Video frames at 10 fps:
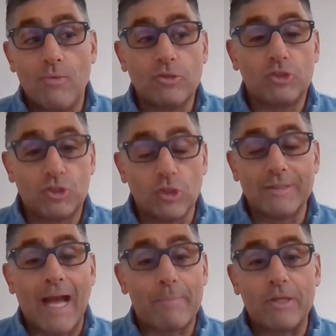should
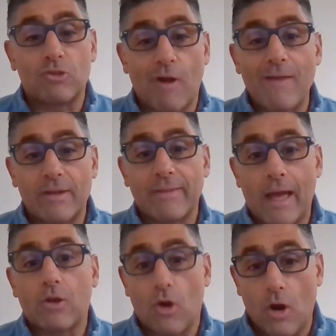not be driving
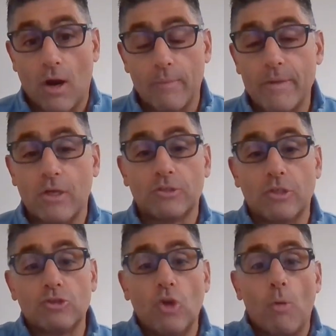that car because
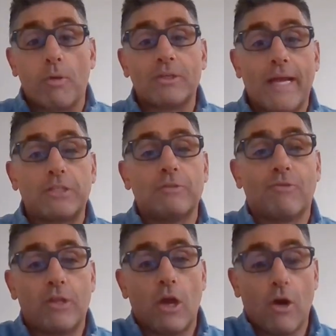there's no protection for
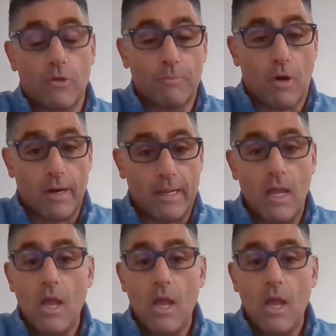the other party,